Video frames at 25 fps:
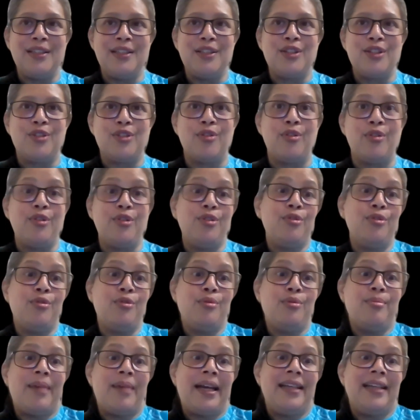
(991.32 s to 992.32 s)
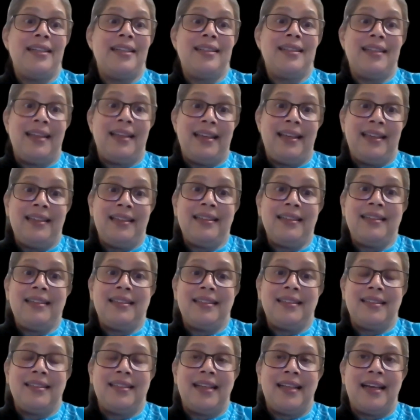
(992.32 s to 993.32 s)
So you might think
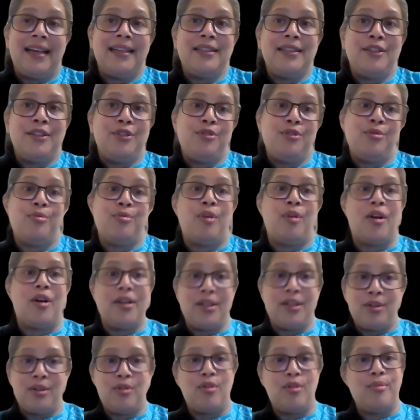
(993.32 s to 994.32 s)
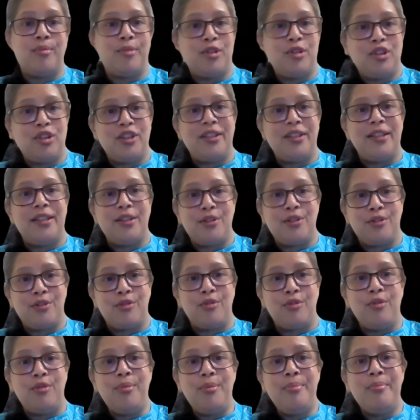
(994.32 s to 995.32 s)
that you want a homogeneous
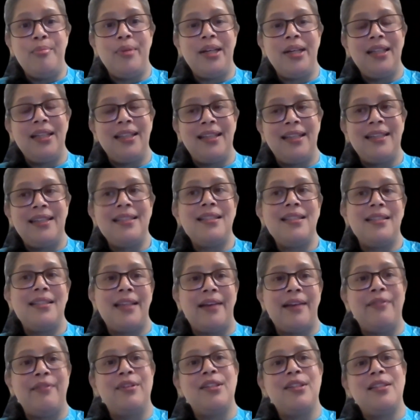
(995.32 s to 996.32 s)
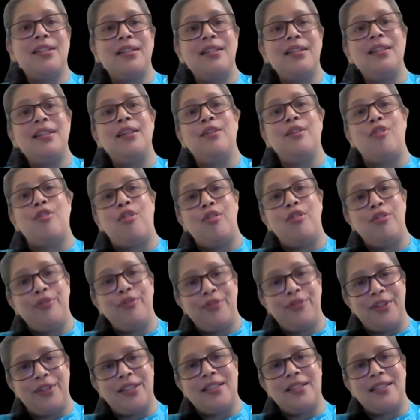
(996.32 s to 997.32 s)
group, but there is diversity in all
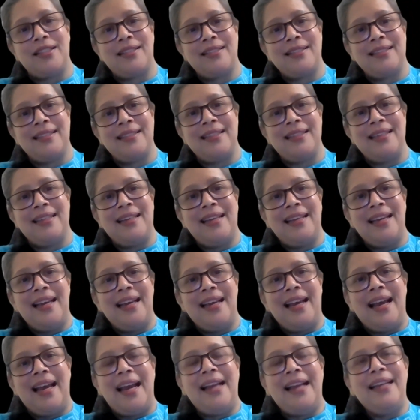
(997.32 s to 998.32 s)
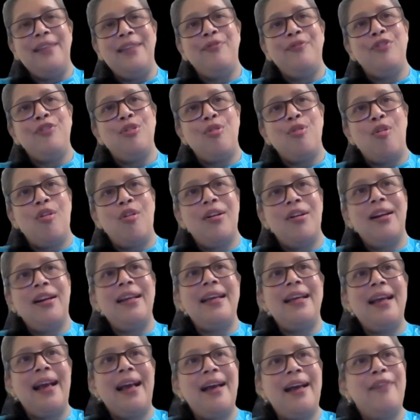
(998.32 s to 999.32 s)
of us. And if you
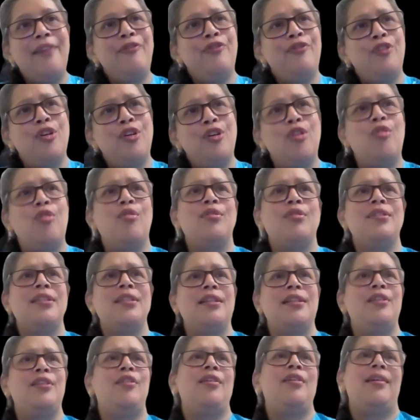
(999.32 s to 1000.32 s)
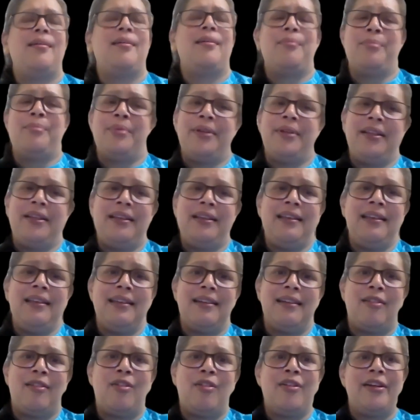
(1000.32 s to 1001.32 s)
only have clones in your company
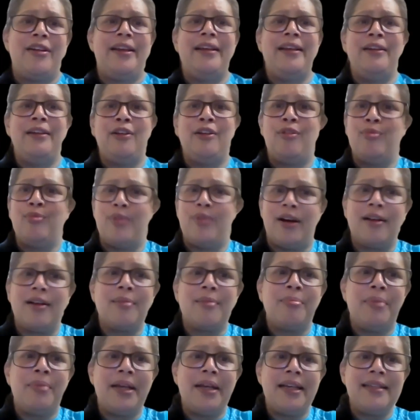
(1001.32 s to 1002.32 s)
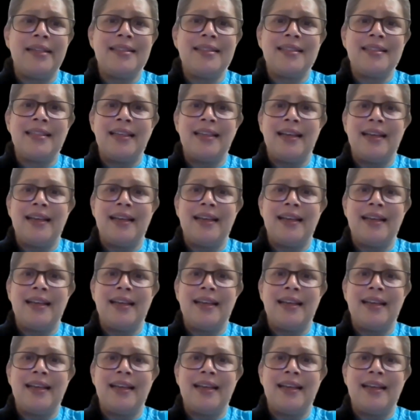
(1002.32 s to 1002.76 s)
or in your workplace,